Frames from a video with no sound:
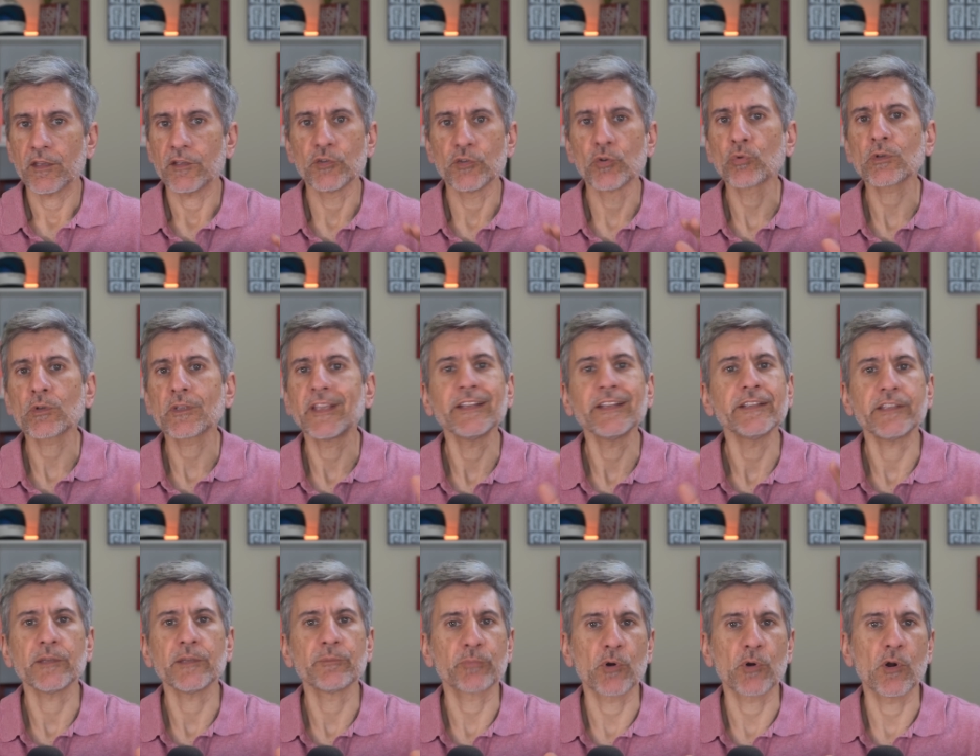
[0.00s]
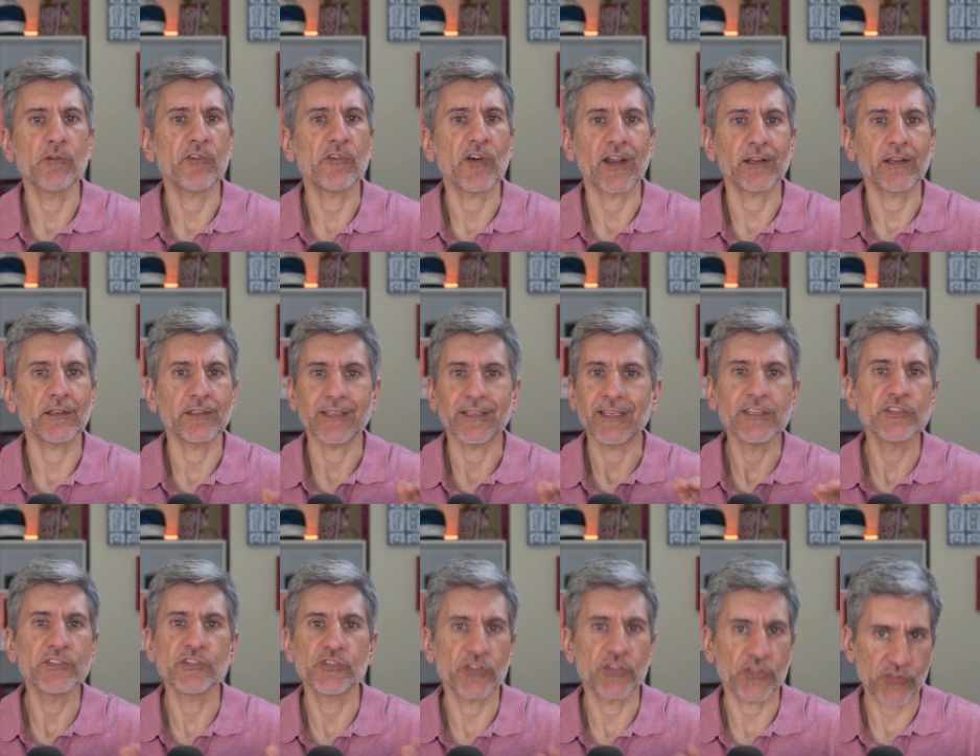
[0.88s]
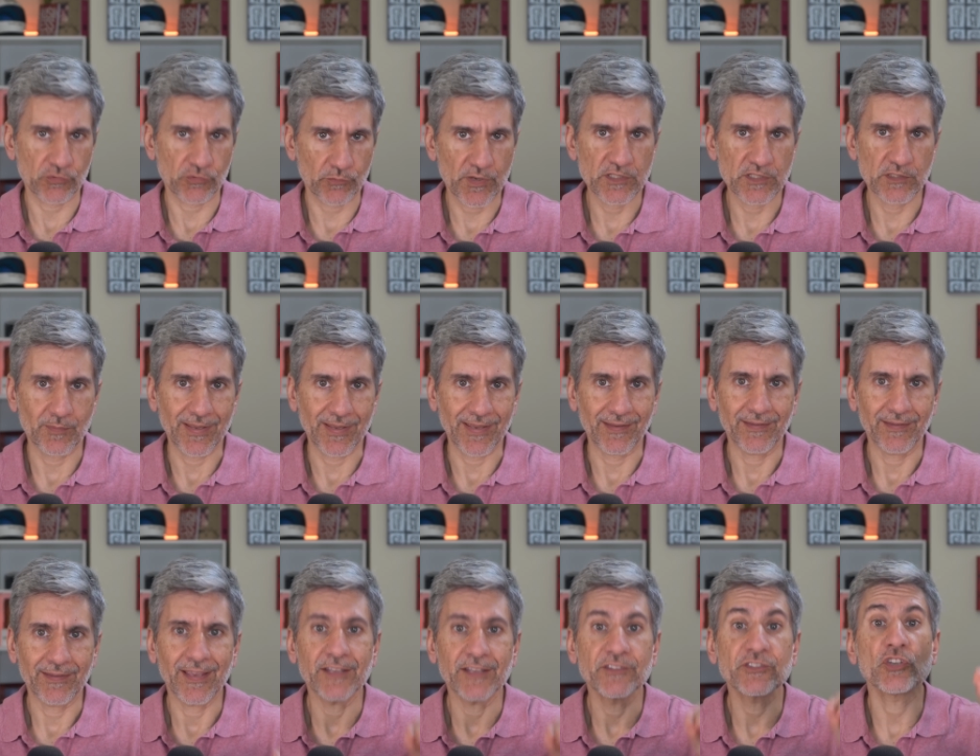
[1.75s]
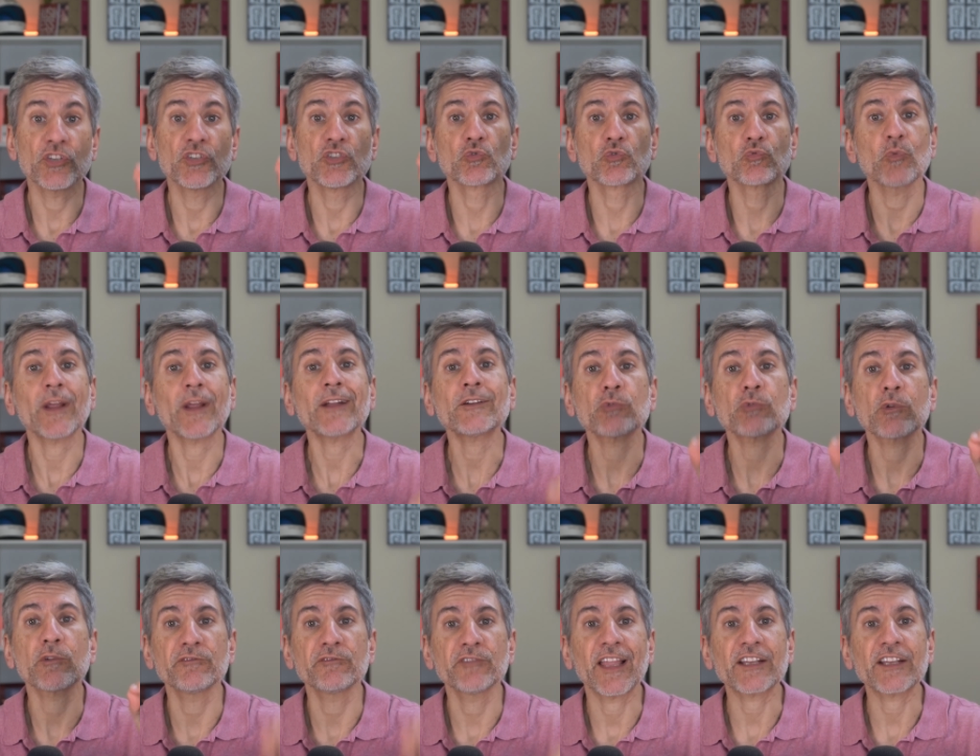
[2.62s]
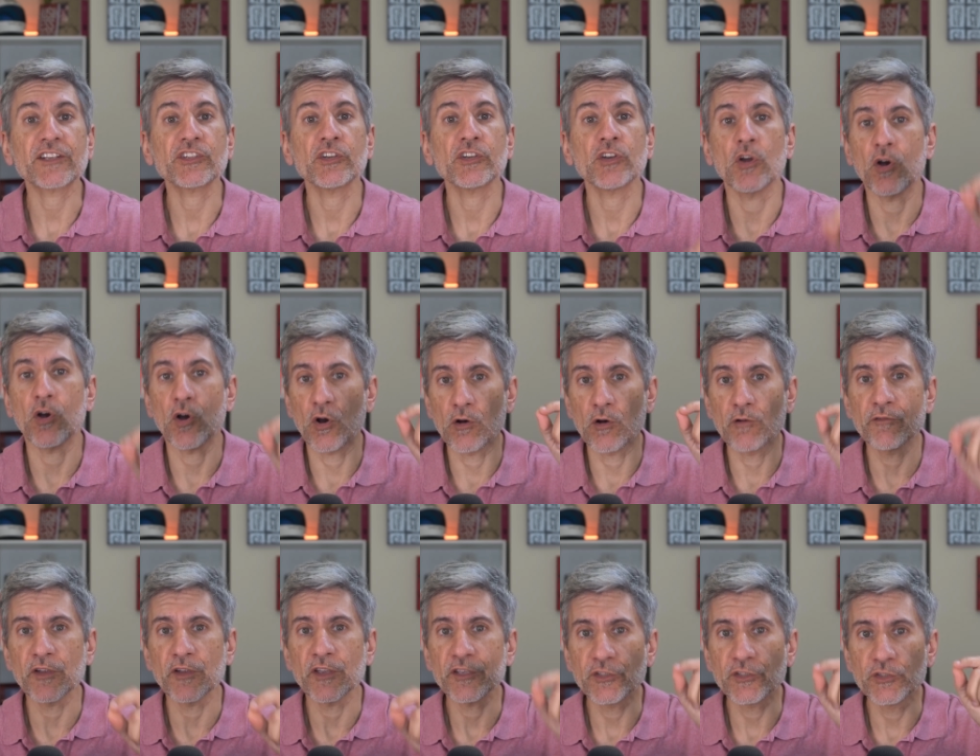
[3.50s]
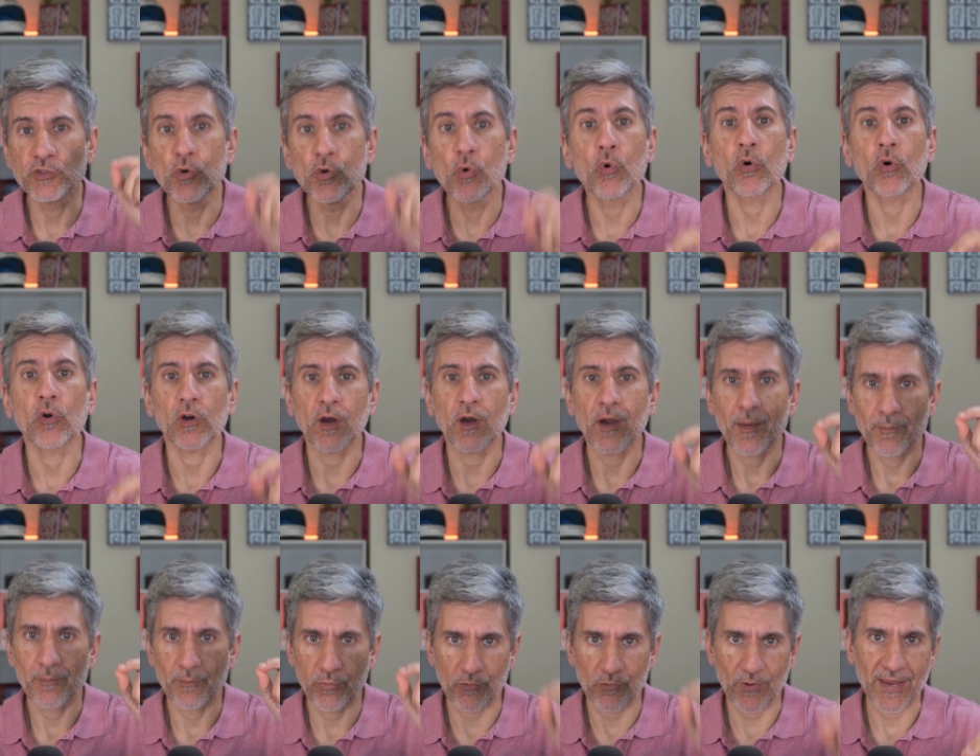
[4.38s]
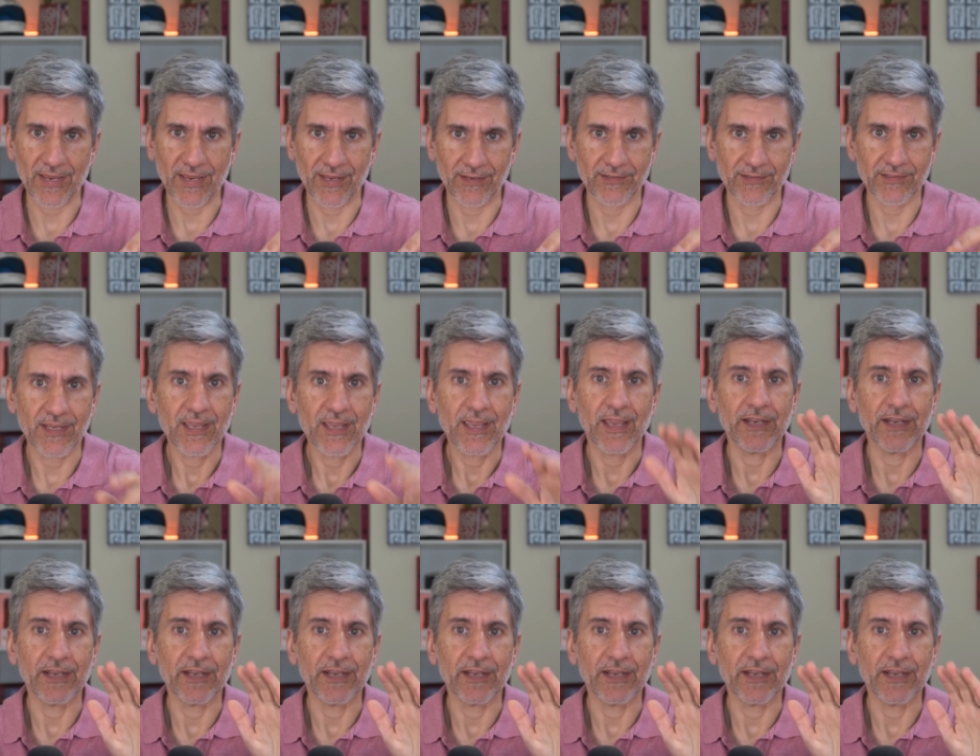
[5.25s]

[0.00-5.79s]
Your LinkedIn profile isn't just a resume. It's a direct reflection of your brand.